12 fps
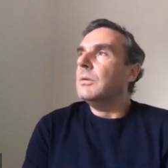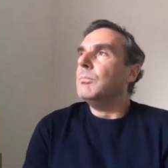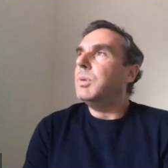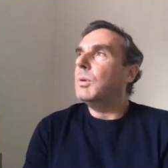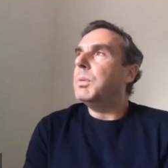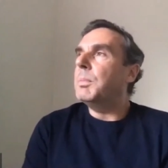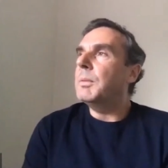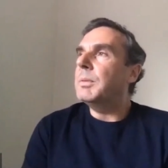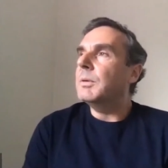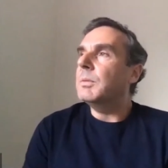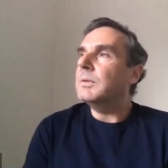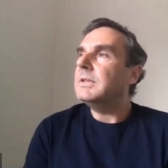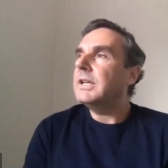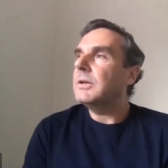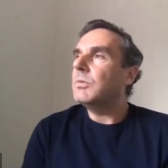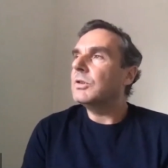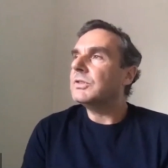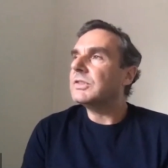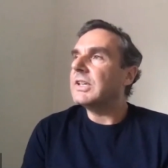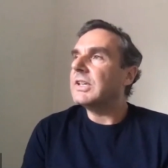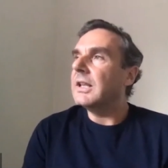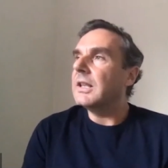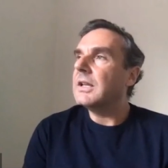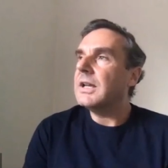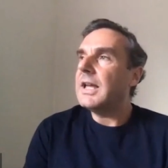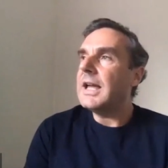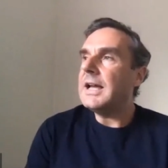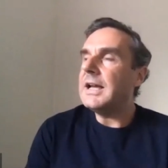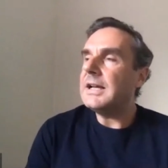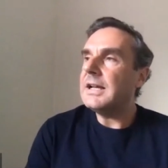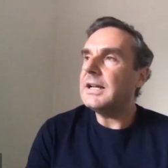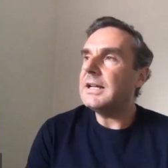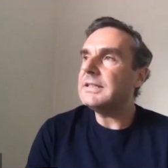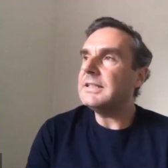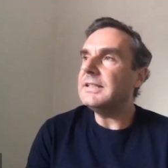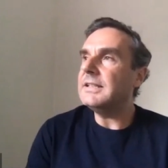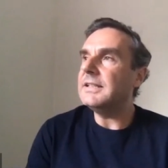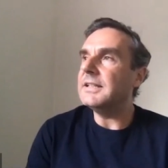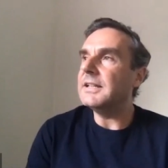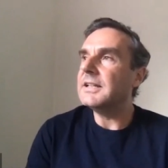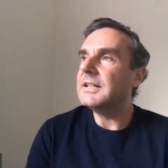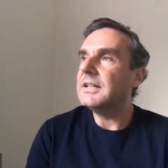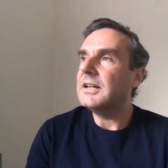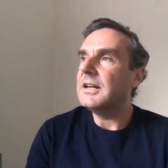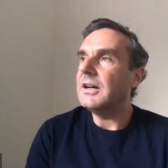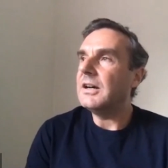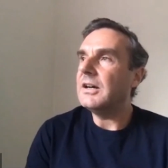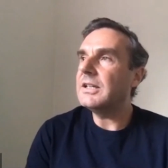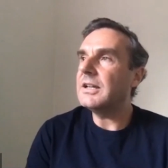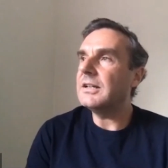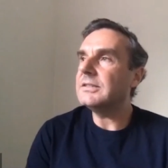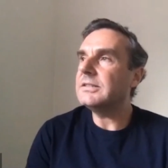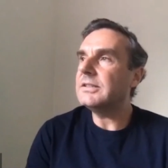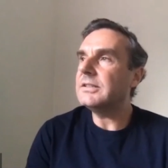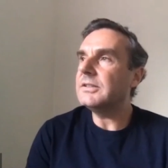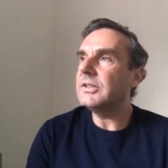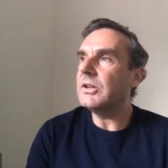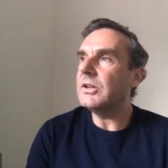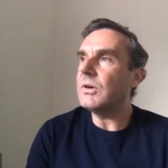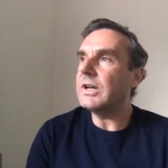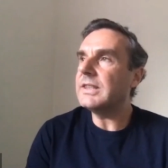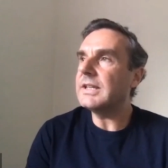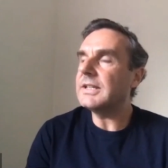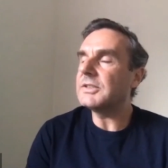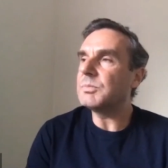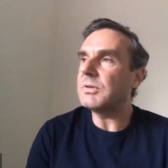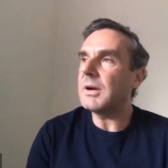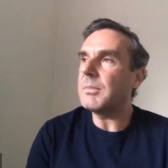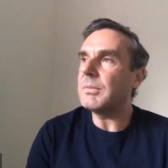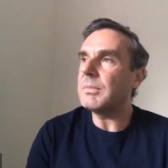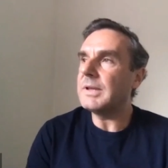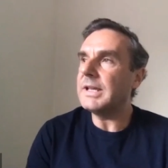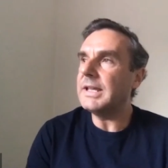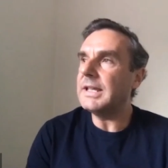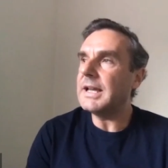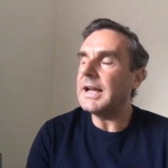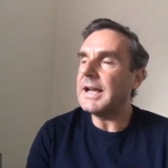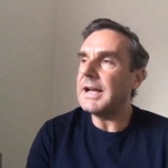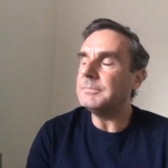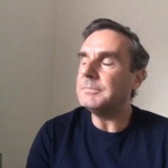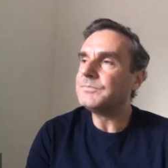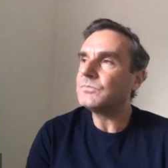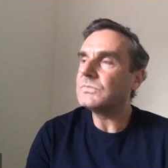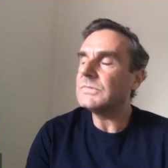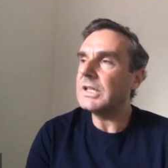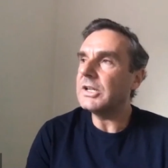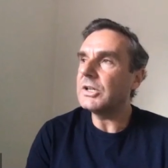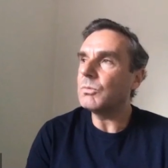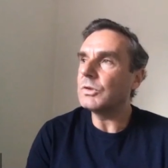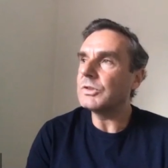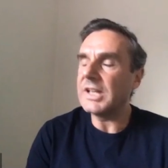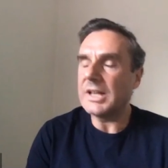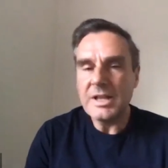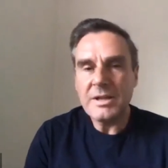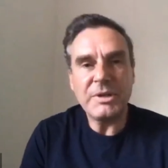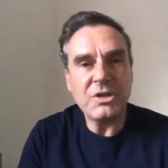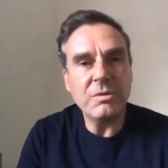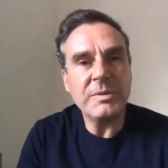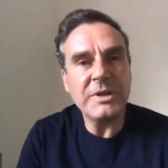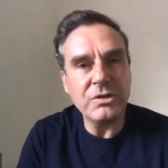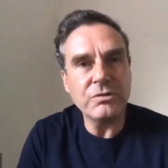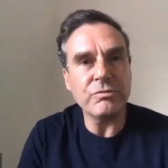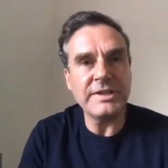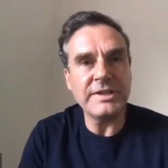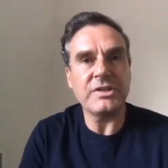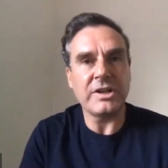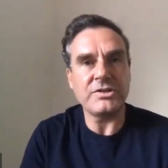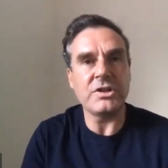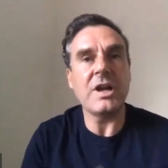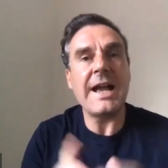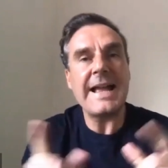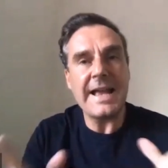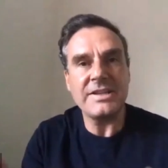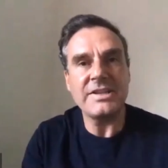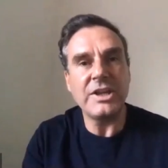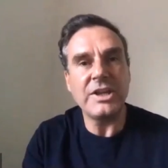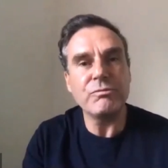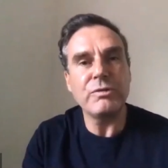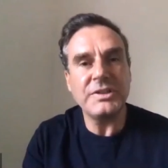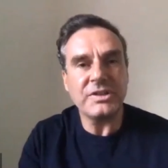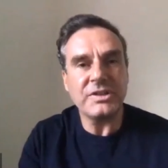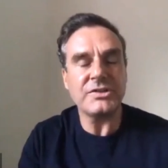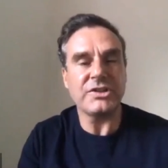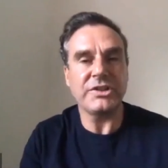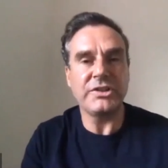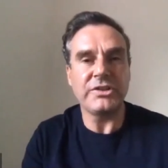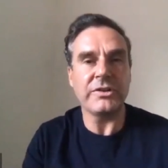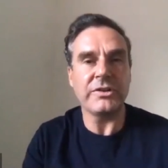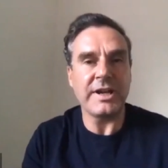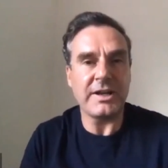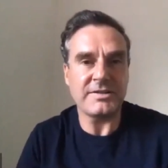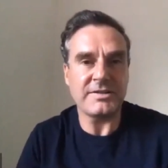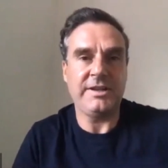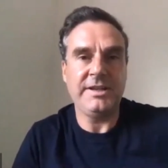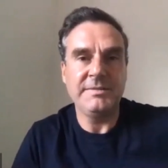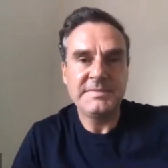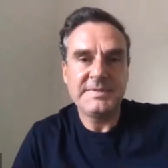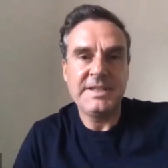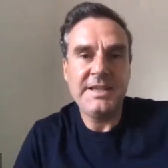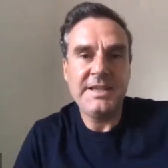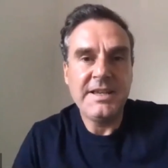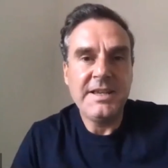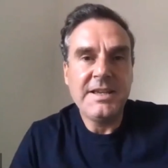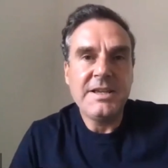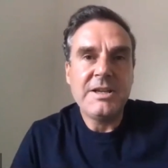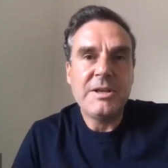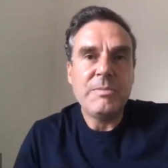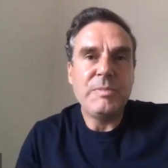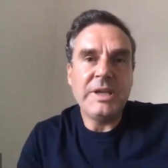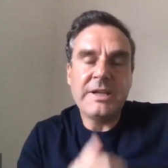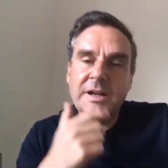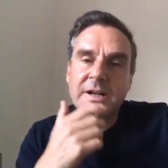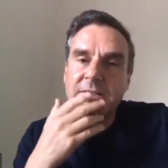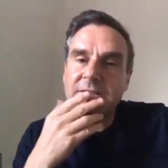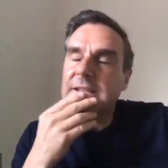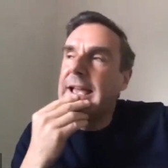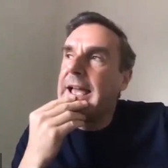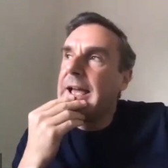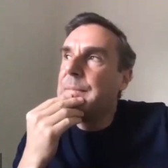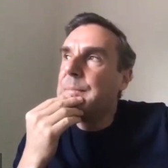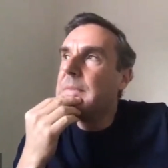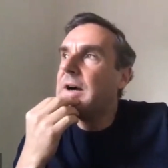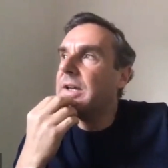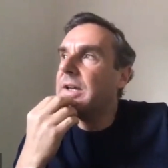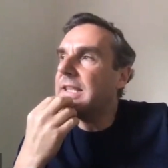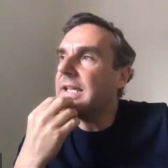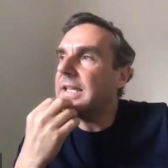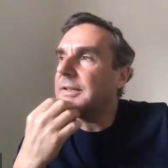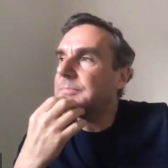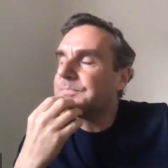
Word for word: bu- bu- bu- learn one skill. Uh, dee, dee, dee. I, you know, I think it's probably um, learn one skill. Become a good researcher. I actually research and curiosity because um, I think